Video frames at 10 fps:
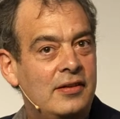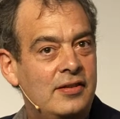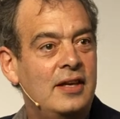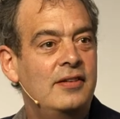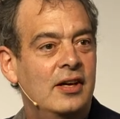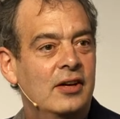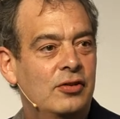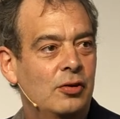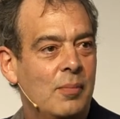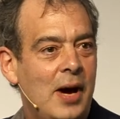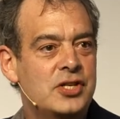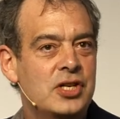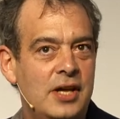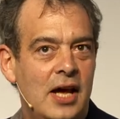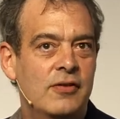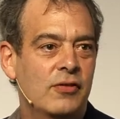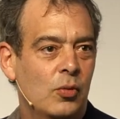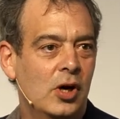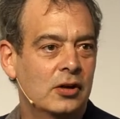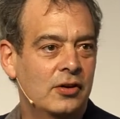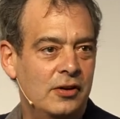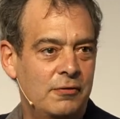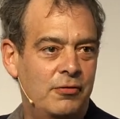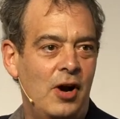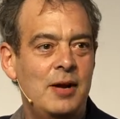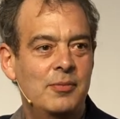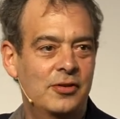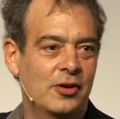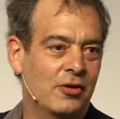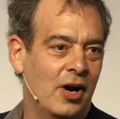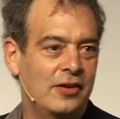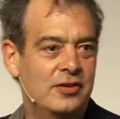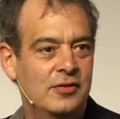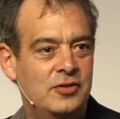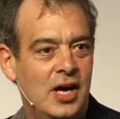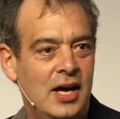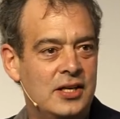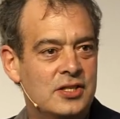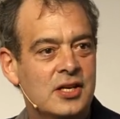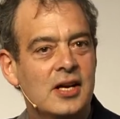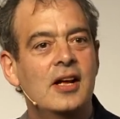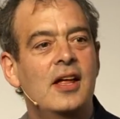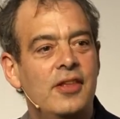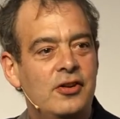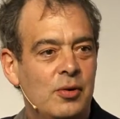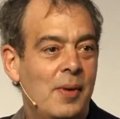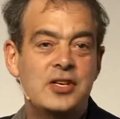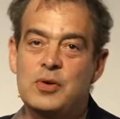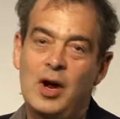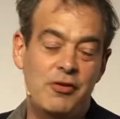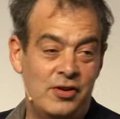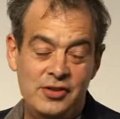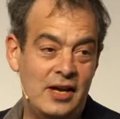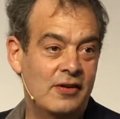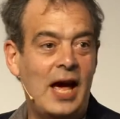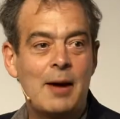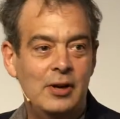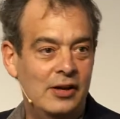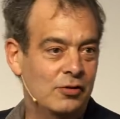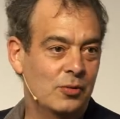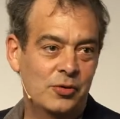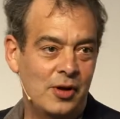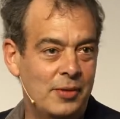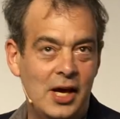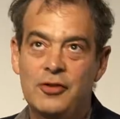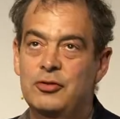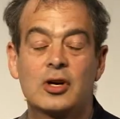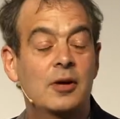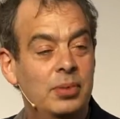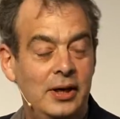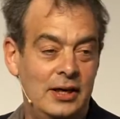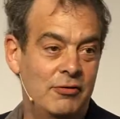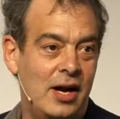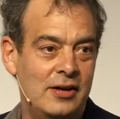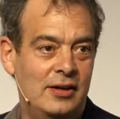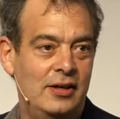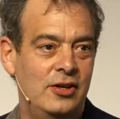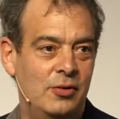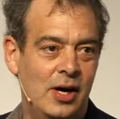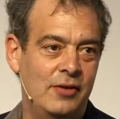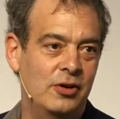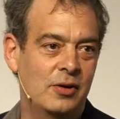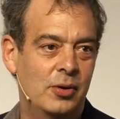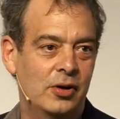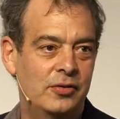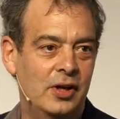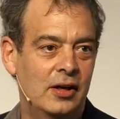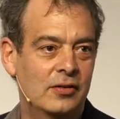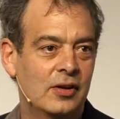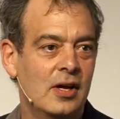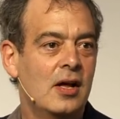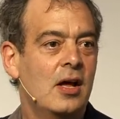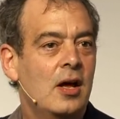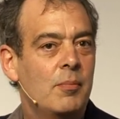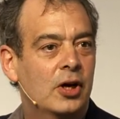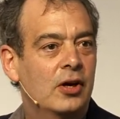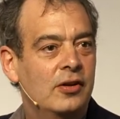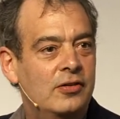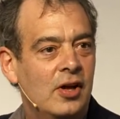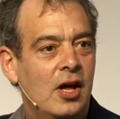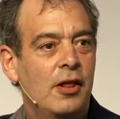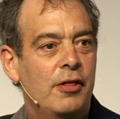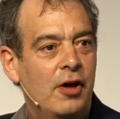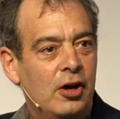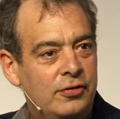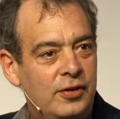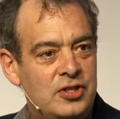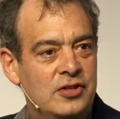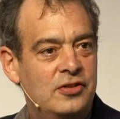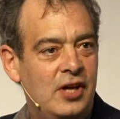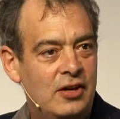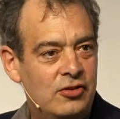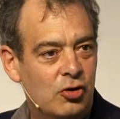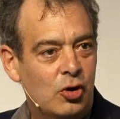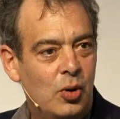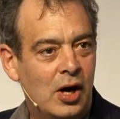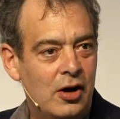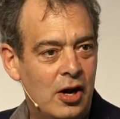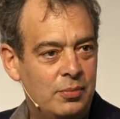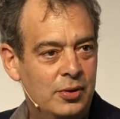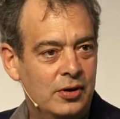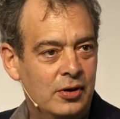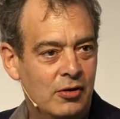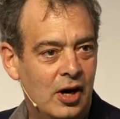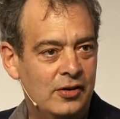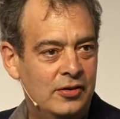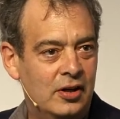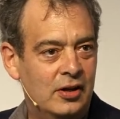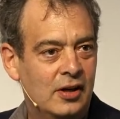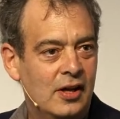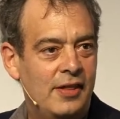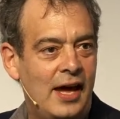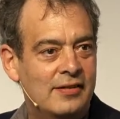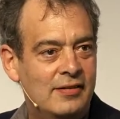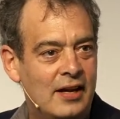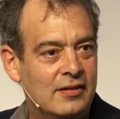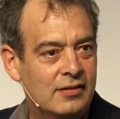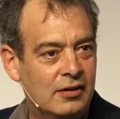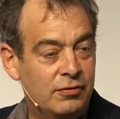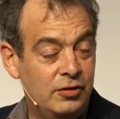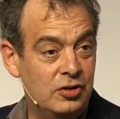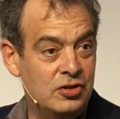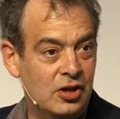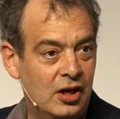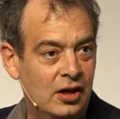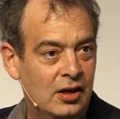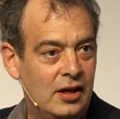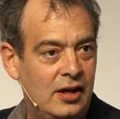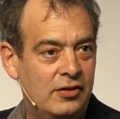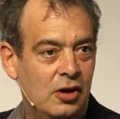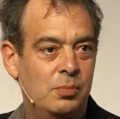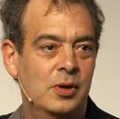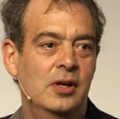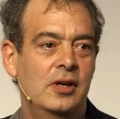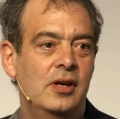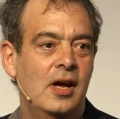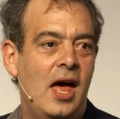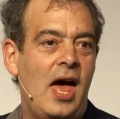it's easier to imagine the end of the world because it frames the horizon of change than to imagine whether it's the end of capitalism or something else or a completely radically new way of doing politics. Because those visions tend to require an open horizon, that sense that the future is open.